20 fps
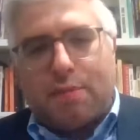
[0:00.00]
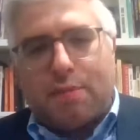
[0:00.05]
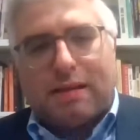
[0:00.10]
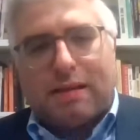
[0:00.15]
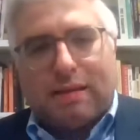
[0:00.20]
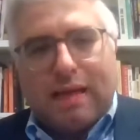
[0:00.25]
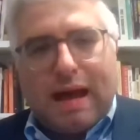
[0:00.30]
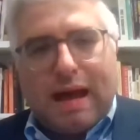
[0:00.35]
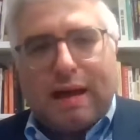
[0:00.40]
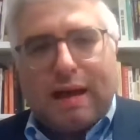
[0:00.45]
of
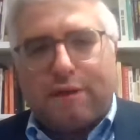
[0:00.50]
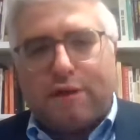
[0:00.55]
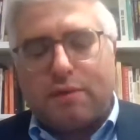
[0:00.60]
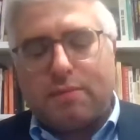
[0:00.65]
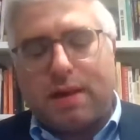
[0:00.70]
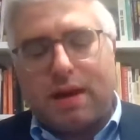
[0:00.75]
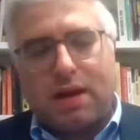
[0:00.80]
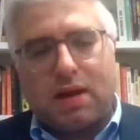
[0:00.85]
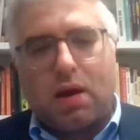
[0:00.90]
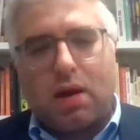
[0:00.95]
my life
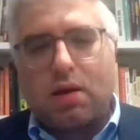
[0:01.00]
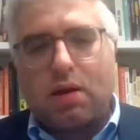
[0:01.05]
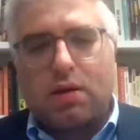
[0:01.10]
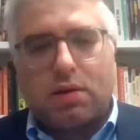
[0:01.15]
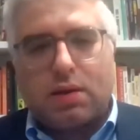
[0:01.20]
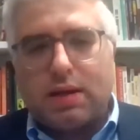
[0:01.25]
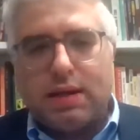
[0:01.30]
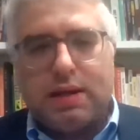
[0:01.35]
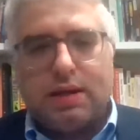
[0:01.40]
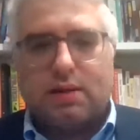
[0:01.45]
in my
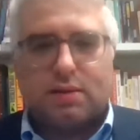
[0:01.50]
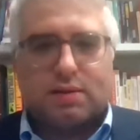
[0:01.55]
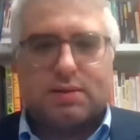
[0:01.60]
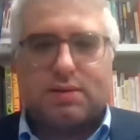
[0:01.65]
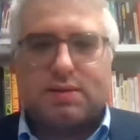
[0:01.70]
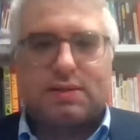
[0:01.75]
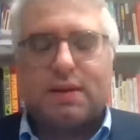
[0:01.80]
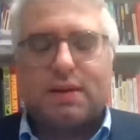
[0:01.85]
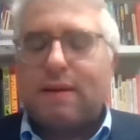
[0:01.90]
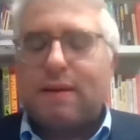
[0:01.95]
younger
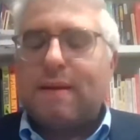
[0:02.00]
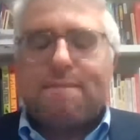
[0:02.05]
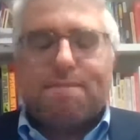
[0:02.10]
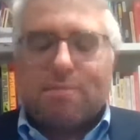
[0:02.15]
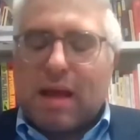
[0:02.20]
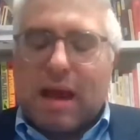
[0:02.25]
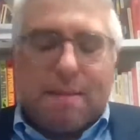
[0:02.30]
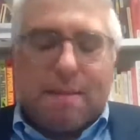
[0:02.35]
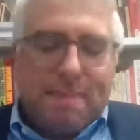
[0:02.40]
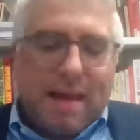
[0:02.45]
years,
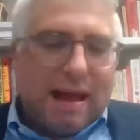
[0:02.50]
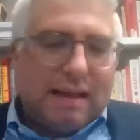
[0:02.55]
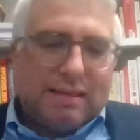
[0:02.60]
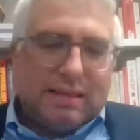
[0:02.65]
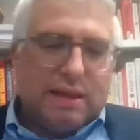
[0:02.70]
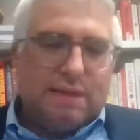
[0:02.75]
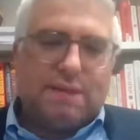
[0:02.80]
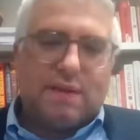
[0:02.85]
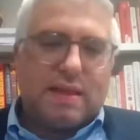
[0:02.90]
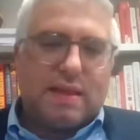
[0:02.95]
I'm
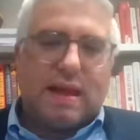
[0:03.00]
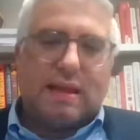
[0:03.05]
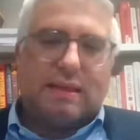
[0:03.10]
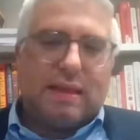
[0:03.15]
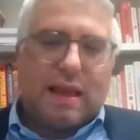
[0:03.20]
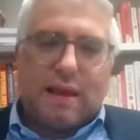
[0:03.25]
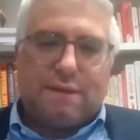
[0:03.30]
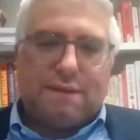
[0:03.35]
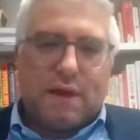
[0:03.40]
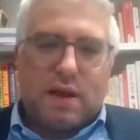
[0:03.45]
not living that
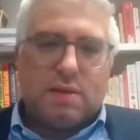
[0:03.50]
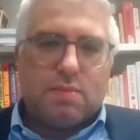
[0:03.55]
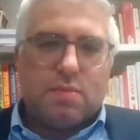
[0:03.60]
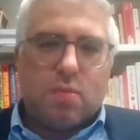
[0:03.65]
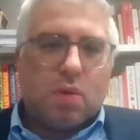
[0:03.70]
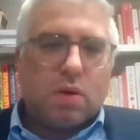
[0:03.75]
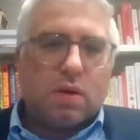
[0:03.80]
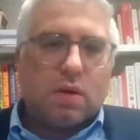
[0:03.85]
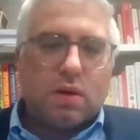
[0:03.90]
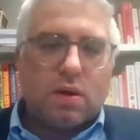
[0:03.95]
life
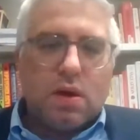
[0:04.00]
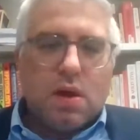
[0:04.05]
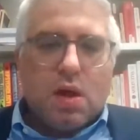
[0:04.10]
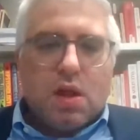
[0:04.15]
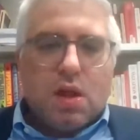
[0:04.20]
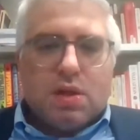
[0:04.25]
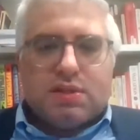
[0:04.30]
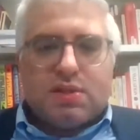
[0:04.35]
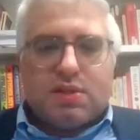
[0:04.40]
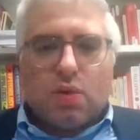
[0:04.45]
anymore.
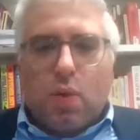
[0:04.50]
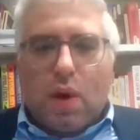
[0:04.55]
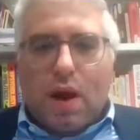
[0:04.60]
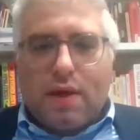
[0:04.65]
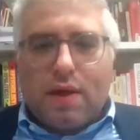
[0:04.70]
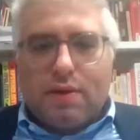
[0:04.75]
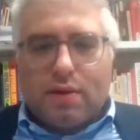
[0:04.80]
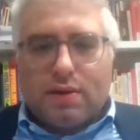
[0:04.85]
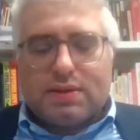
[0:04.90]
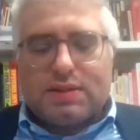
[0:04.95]
So,
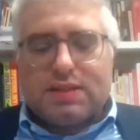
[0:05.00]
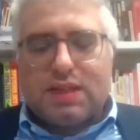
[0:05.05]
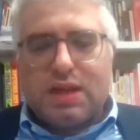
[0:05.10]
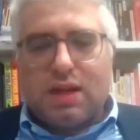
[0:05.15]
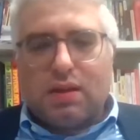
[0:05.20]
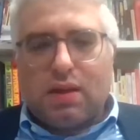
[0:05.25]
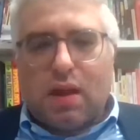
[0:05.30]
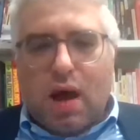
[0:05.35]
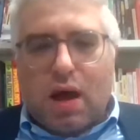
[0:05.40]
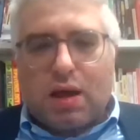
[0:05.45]
whether it's
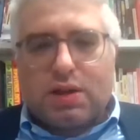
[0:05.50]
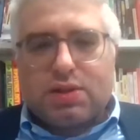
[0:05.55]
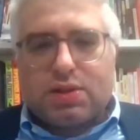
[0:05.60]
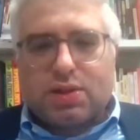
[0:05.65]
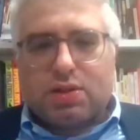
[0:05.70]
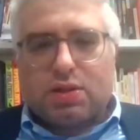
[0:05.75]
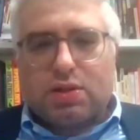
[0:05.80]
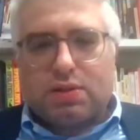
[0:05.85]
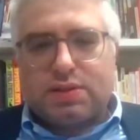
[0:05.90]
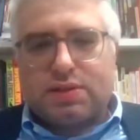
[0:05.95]

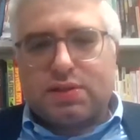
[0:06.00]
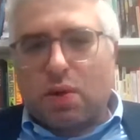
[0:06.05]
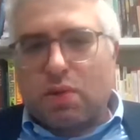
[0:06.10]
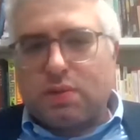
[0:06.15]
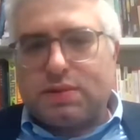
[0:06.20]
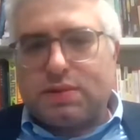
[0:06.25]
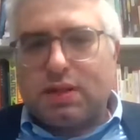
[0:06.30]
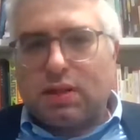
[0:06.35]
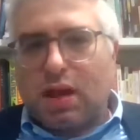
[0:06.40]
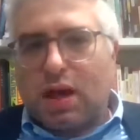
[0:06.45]
theological,
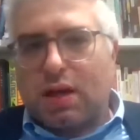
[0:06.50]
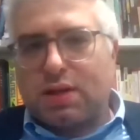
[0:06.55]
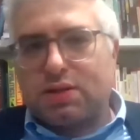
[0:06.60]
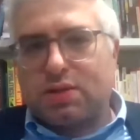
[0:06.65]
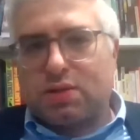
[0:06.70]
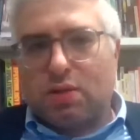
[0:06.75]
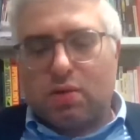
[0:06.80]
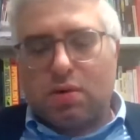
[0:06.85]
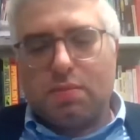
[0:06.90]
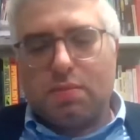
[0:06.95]

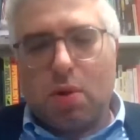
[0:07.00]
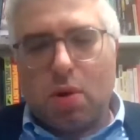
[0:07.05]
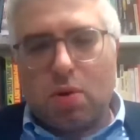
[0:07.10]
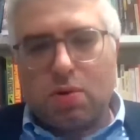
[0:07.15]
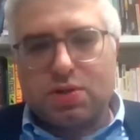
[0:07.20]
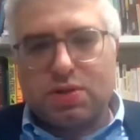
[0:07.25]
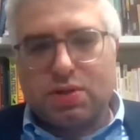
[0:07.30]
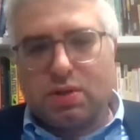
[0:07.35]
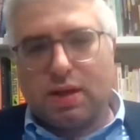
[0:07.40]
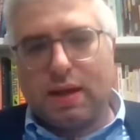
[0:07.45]
sociological, or
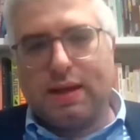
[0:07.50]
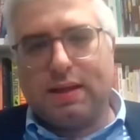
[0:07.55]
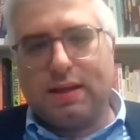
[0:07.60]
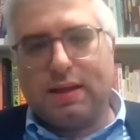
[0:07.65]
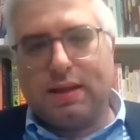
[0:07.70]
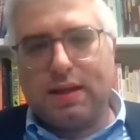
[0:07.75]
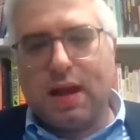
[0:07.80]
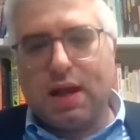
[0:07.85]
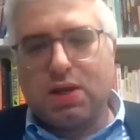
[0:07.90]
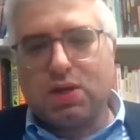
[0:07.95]
emotional
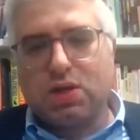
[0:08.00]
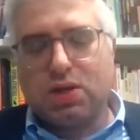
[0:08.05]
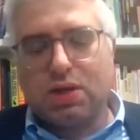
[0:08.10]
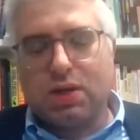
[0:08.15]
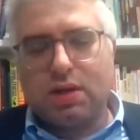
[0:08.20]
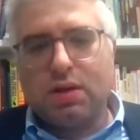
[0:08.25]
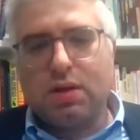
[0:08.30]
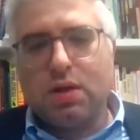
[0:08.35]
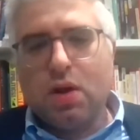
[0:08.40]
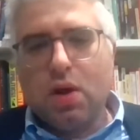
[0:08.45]

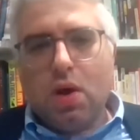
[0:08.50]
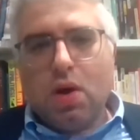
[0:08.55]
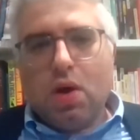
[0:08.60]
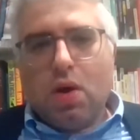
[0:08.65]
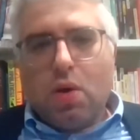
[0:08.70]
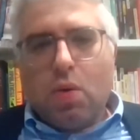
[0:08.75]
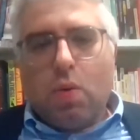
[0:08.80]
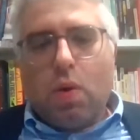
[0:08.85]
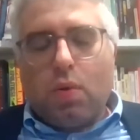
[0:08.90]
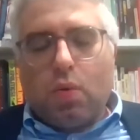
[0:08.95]
alienation,
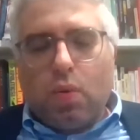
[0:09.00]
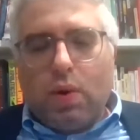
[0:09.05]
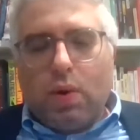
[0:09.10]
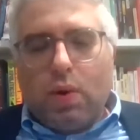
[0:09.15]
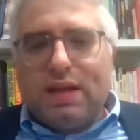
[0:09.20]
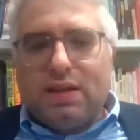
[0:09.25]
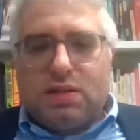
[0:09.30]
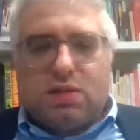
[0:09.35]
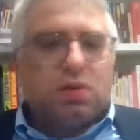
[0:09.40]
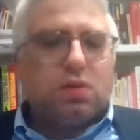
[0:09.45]
what
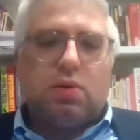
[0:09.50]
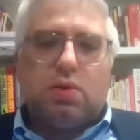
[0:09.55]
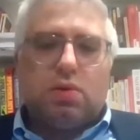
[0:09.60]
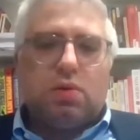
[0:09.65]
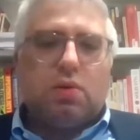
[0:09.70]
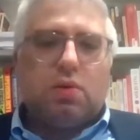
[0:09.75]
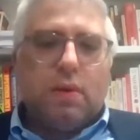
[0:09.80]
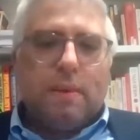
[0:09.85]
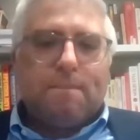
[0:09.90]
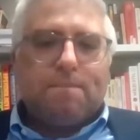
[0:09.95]
we
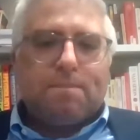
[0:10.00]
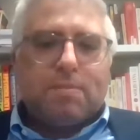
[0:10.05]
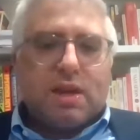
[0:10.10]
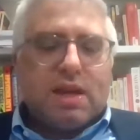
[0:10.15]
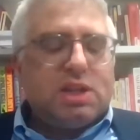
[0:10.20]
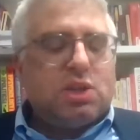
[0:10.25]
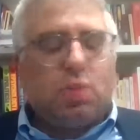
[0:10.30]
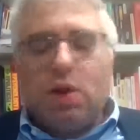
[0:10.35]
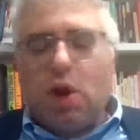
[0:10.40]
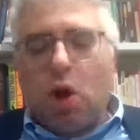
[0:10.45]
do
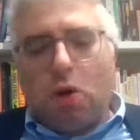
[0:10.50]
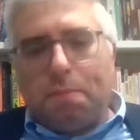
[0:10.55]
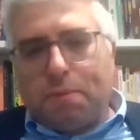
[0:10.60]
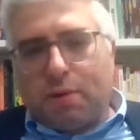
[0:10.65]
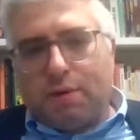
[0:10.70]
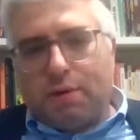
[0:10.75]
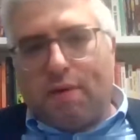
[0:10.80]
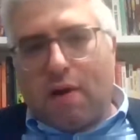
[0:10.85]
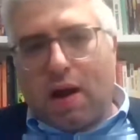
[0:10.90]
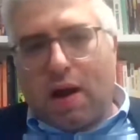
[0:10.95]
is we don't
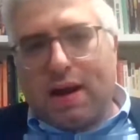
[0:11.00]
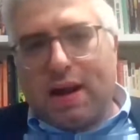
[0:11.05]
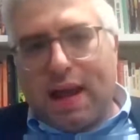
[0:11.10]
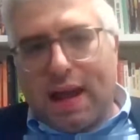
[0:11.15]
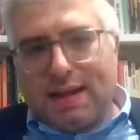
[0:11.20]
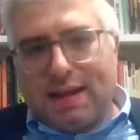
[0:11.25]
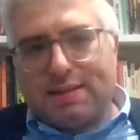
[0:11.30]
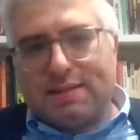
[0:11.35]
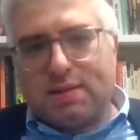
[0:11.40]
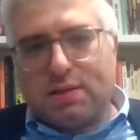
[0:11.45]
provide
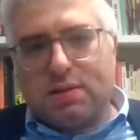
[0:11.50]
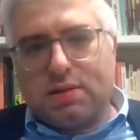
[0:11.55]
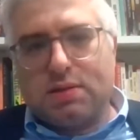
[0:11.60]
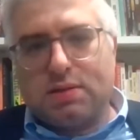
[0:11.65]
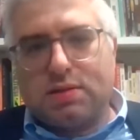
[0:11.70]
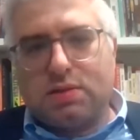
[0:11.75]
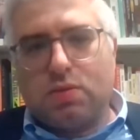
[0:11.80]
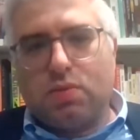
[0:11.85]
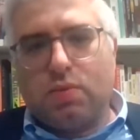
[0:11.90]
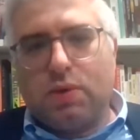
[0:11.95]

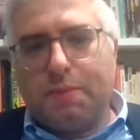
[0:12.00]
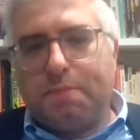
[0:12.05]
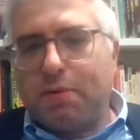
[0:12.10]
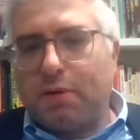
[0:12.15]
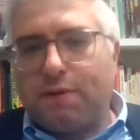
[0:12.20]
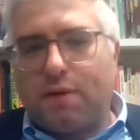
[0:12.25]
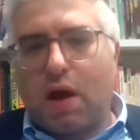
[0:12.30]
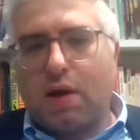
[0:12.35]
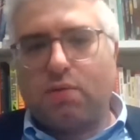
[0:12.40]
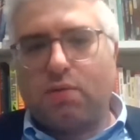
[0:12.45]
answers, we
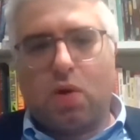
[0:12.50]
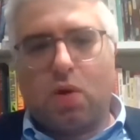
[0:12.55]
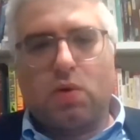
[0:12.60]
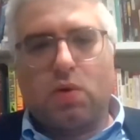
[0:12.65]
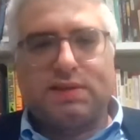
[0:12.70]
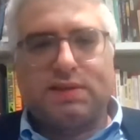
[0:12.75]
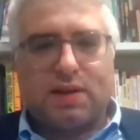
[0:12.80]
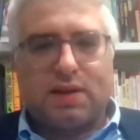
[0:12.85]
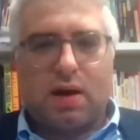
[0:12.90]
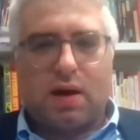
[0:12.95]
provide
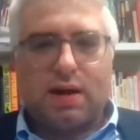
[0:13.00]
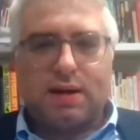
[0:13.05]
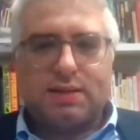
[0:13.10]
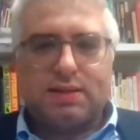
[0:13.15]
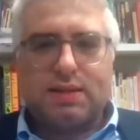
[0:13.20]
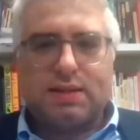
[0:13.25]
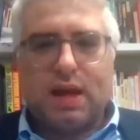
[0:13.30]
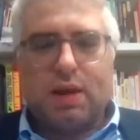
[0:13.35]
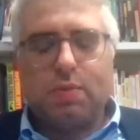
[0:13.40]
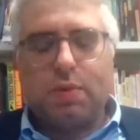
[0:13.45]
road
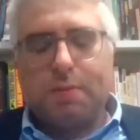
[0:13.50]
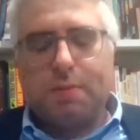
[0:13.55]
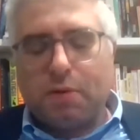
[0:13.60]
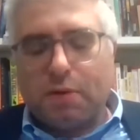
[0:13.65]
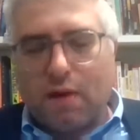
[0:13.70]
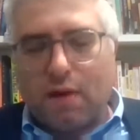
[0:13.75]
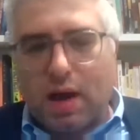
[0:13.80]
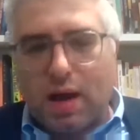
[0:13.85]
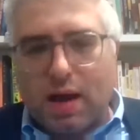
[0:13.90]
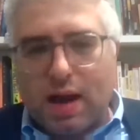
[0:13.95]
signs and we
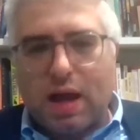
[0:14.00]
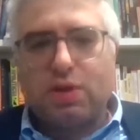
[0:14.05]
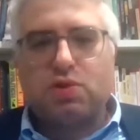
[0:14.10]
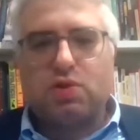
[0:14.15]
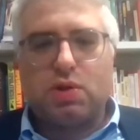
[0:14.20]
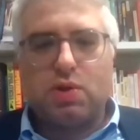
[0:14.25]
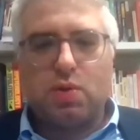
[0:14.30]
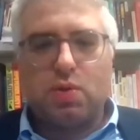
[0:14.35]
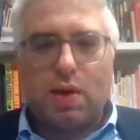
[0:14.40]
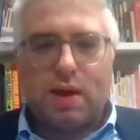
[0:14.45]
provide
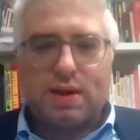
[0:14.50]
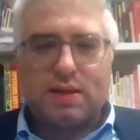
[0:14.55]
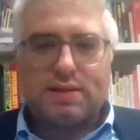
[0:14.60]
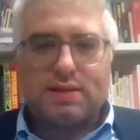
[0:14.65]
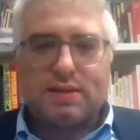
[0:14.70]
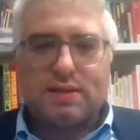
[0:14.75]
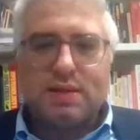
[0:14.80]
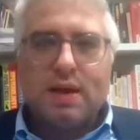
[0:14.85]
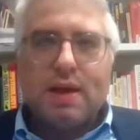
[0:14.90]
entryways.